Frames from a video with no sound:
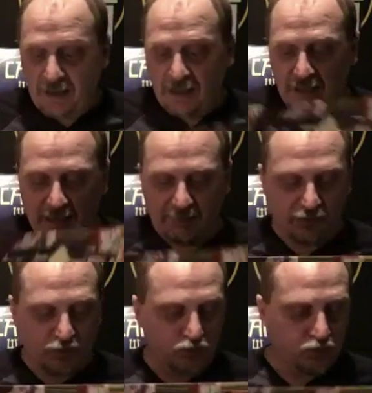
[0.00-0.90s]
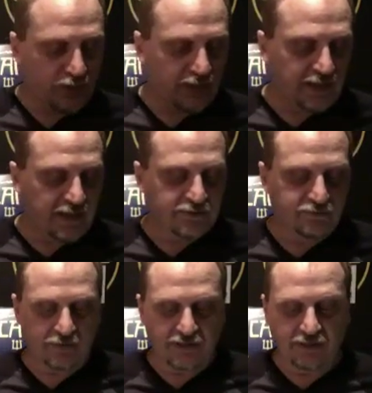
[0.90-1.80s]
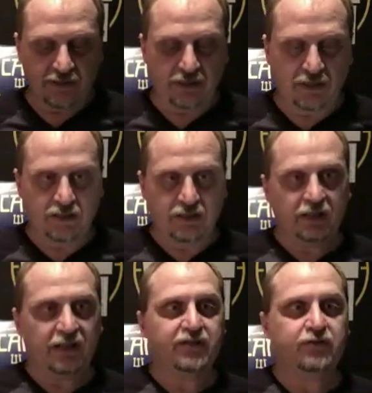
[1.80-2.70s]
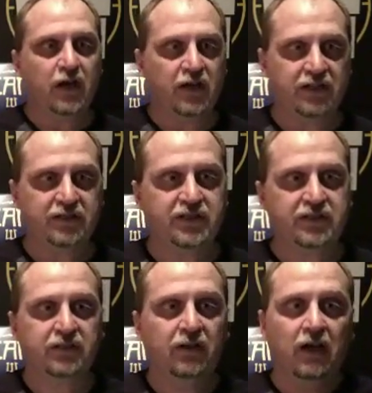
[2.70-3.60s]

and he was really interested in electronics.